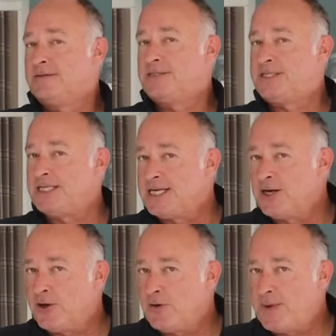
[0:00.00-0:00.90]

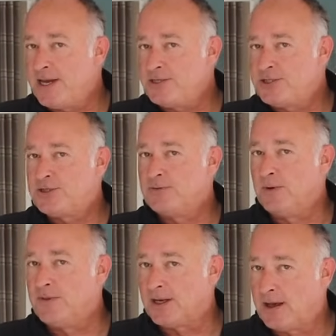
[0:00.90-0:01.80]
sitting on our bench
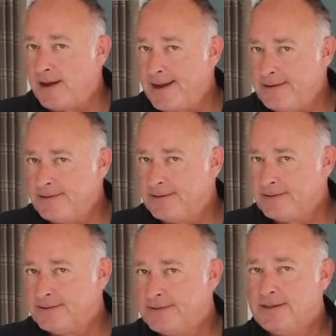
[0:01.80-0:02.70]
with the lion,
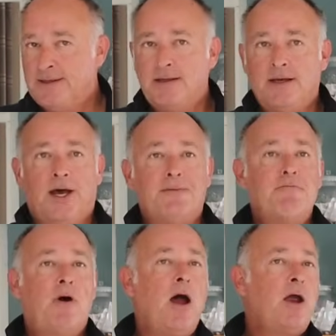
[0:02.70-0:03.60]

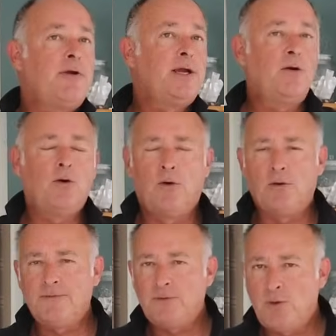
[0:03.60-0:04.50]
admiring
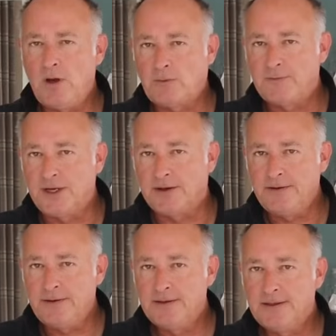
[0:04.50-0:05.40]
all of the work we've
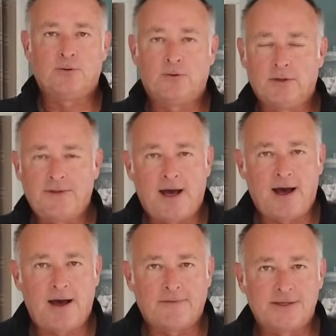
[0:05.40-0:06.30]
done and all of the
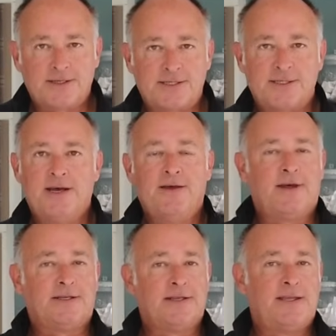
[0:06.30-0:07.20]
harvests
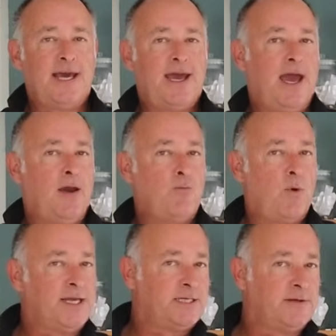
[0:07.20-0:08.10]
that are there
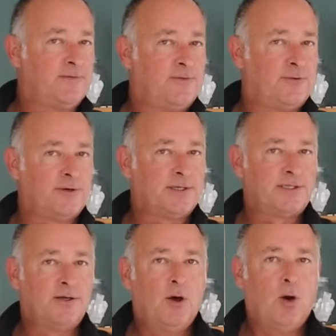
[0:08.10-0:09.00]
and waiting for
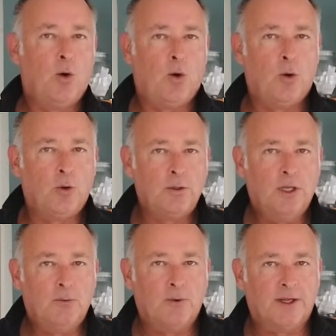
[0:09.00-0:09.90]
us,
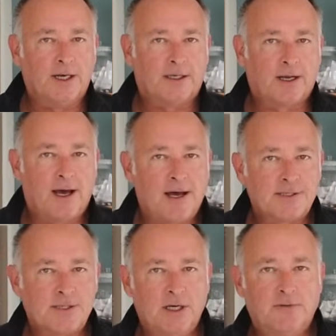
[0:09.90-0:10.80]
all with a
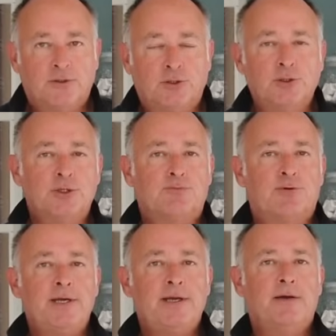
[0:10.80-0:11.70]
glass of
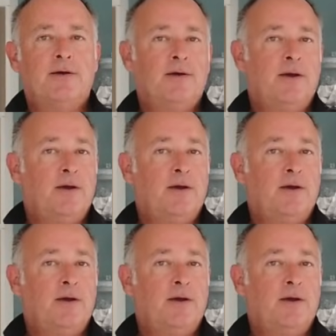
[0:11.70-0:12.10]
gooseberry,